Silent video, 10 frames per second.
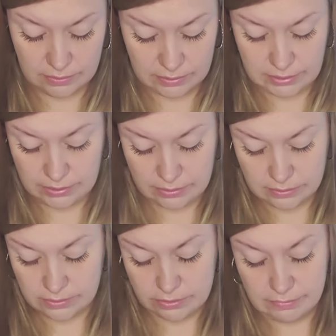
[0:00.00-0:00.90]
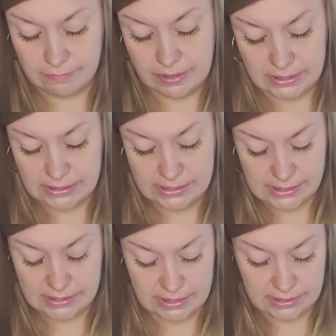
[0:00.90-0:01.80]
Okay, show me
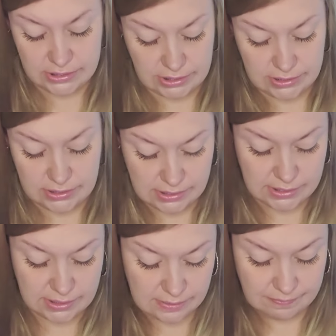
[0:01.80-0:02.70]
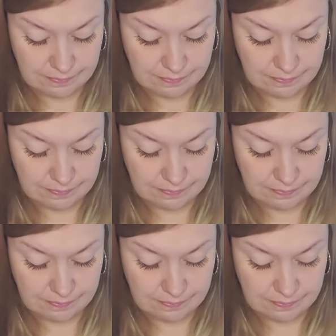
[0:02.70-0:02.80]
Pisces' intentions.